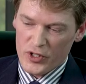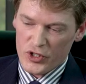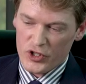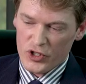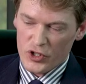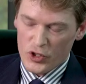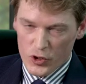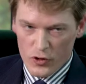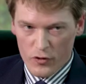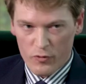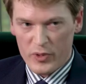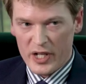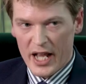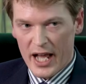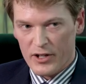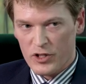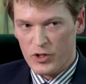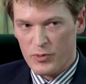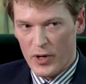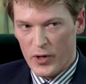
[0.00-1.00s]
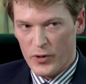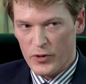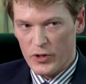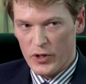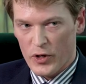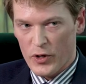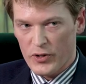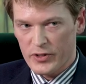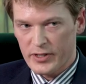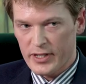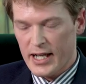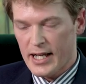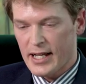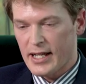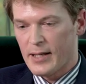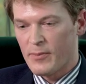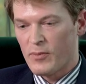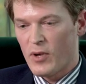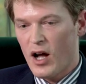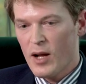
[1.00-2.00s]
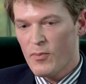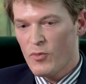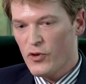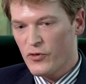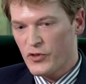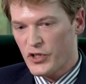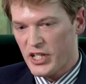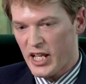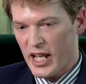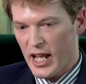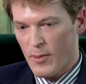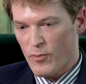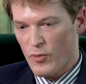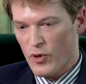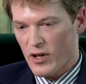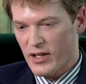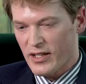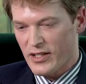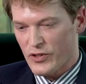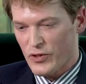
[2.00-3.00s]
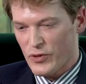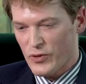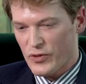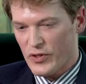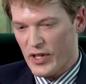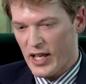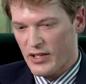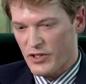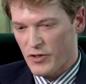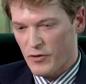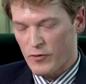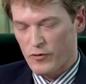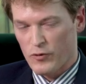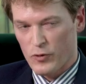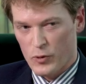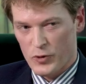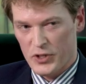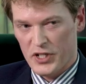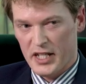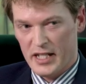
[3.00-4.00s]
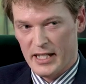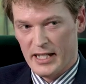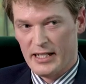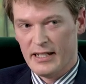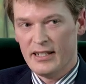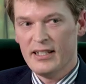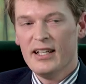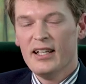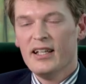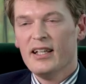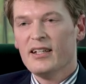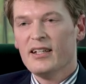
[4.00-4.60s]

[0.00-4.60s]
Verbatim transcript: which you've been outspoken on. Um, I moved to Canberra in 2014, and